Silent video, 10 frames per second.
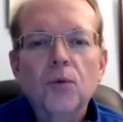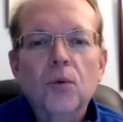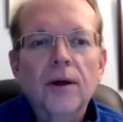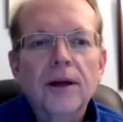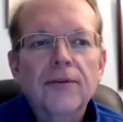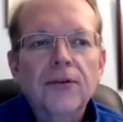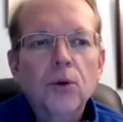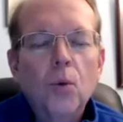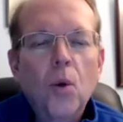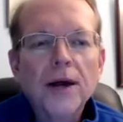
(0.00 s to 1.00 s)
Well, if
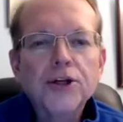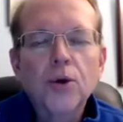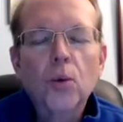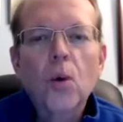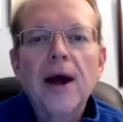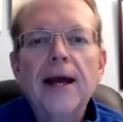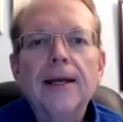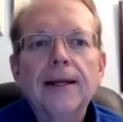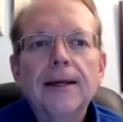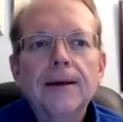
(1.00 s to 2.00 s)
you watch your
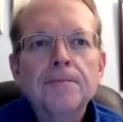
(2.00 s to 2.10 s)
weight